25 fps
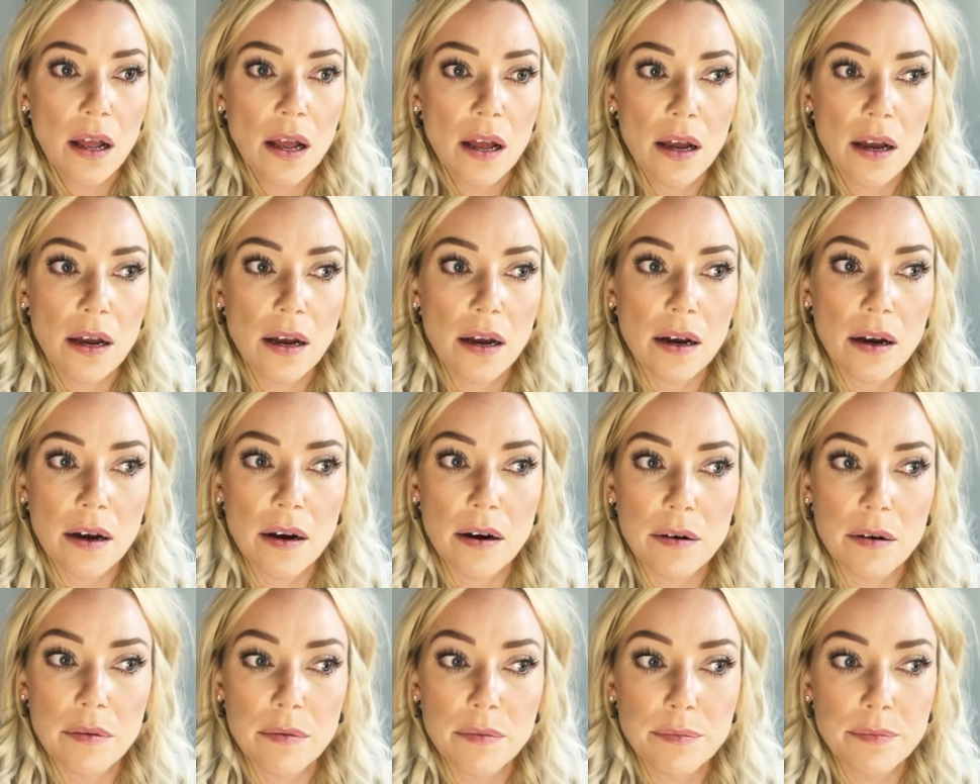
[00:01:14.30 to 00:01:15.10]

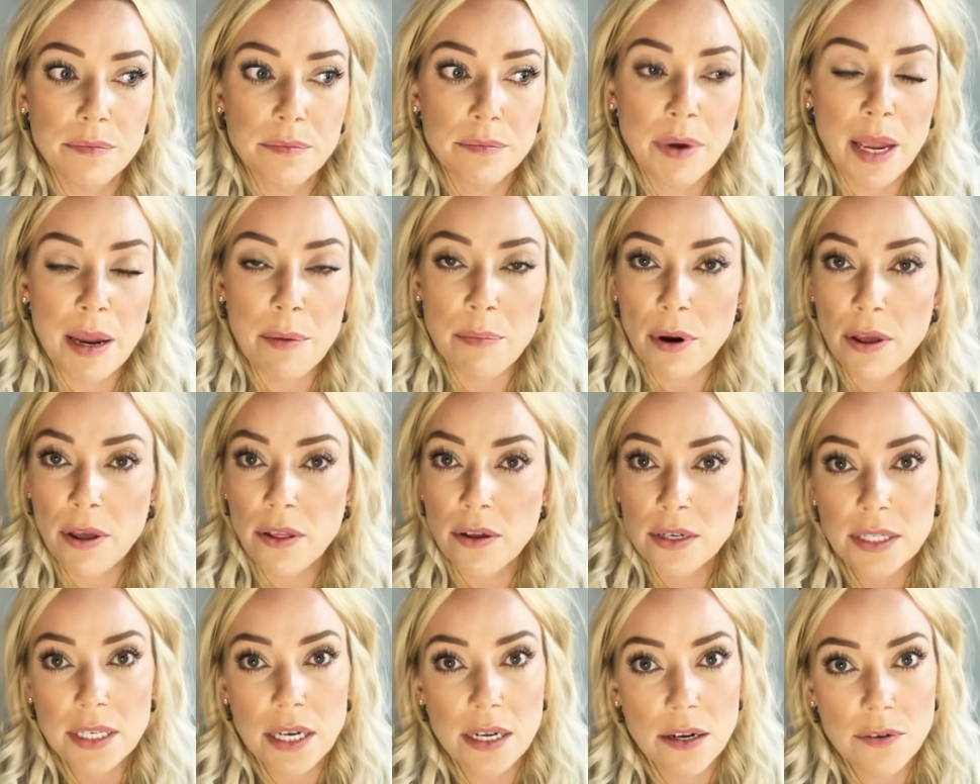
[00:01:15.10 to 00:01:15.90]
My
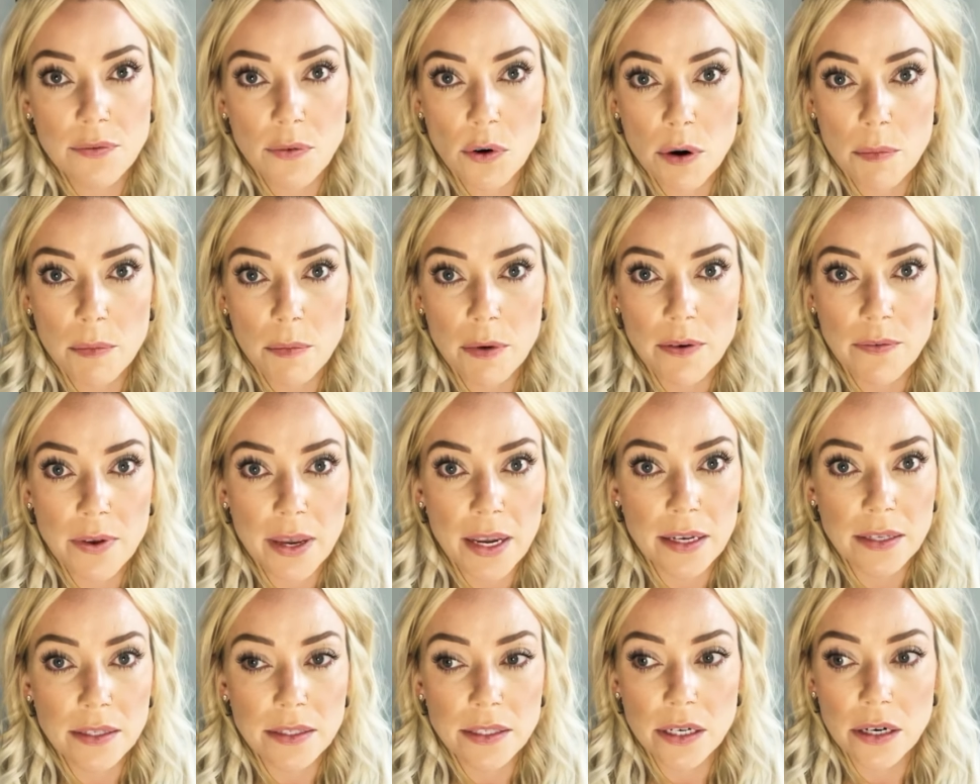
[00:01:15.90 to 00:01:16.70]
brothers had a form of
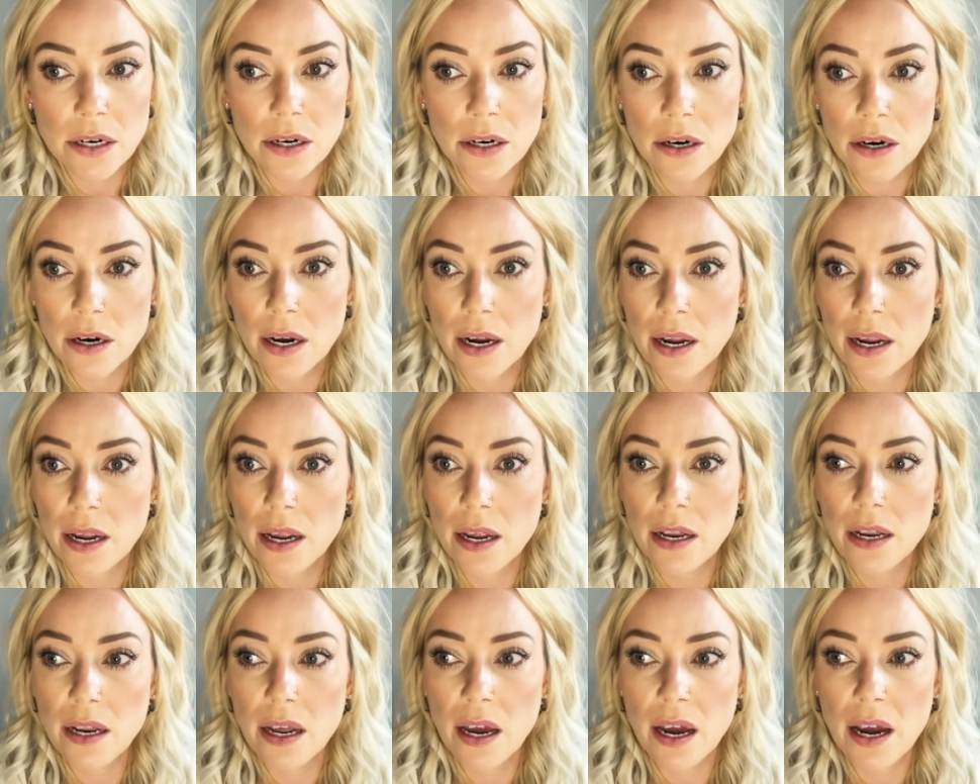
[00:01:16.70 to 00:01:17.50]
cancer,
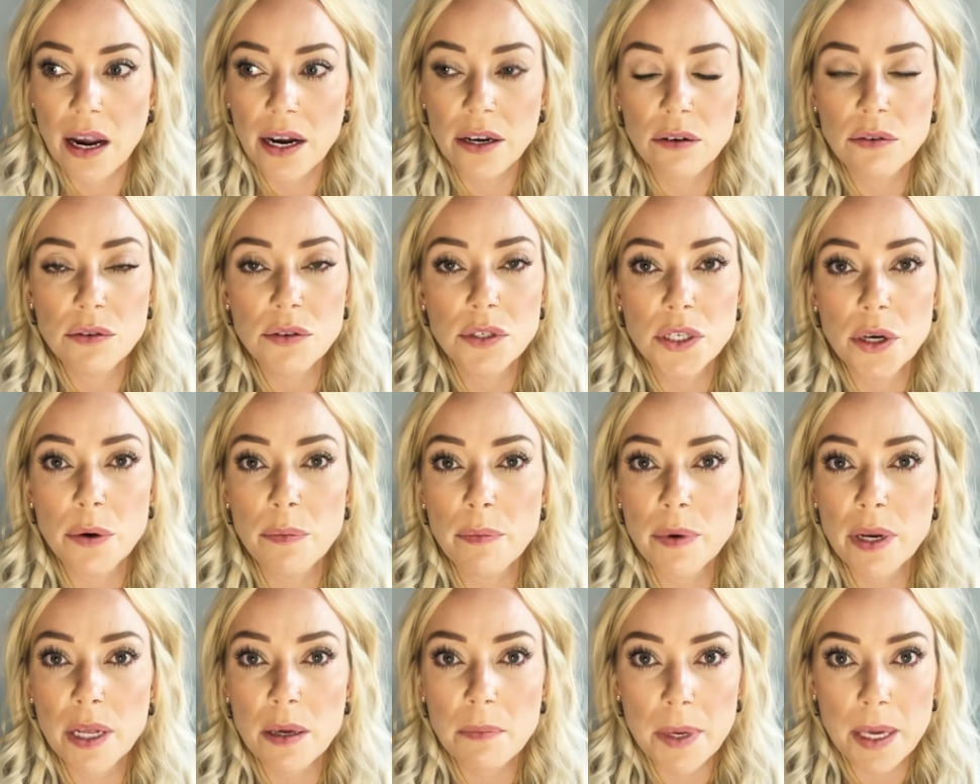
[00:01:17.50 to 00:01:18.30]
and I know so
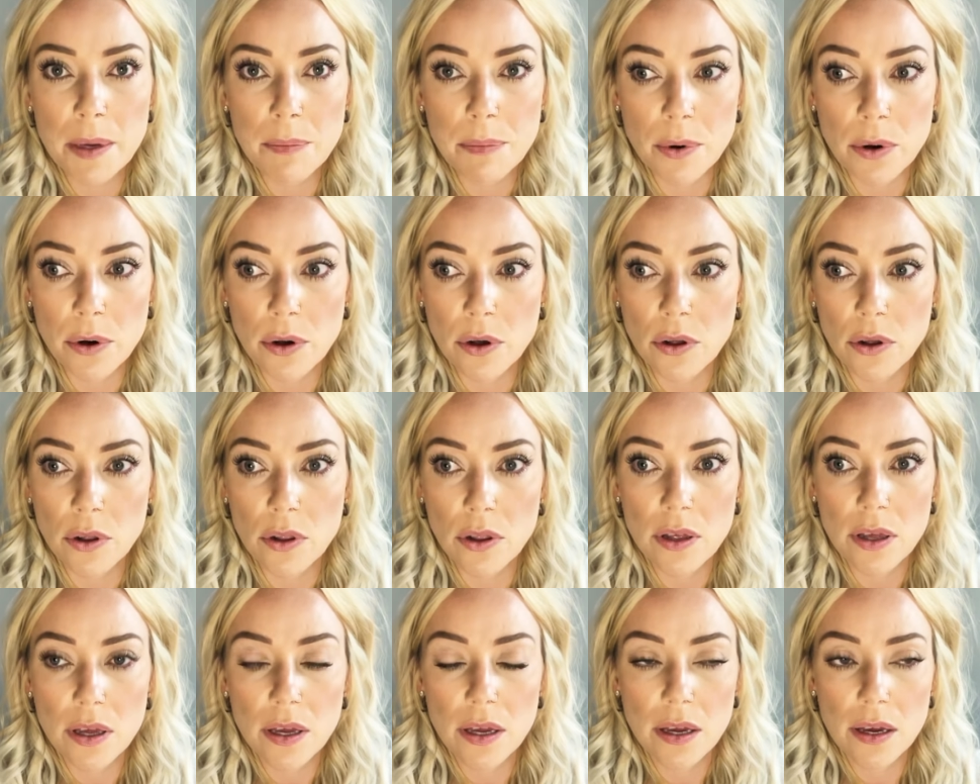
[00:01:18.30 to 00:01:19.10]
many
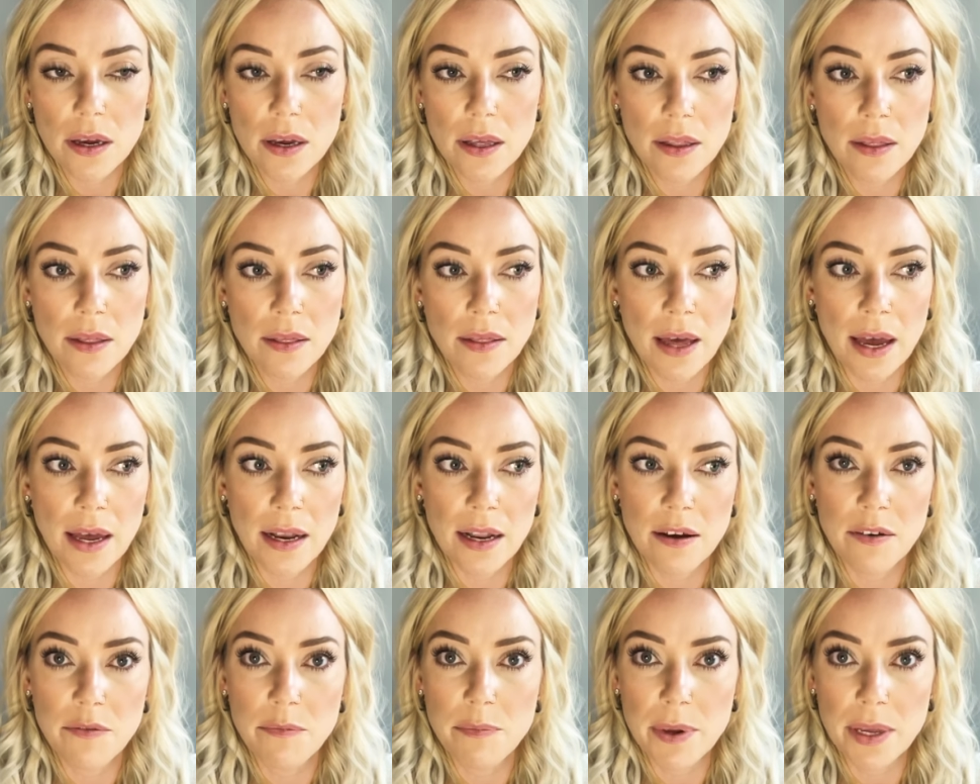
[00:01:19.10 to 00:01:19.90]
people that
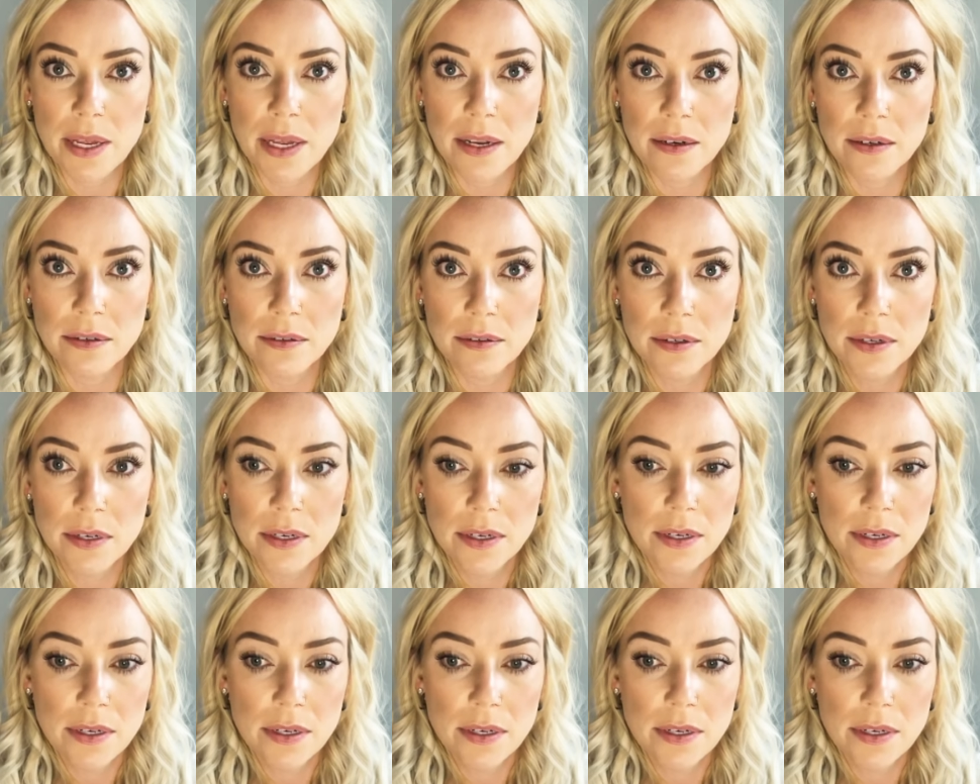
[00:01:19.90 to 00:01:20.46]
have been,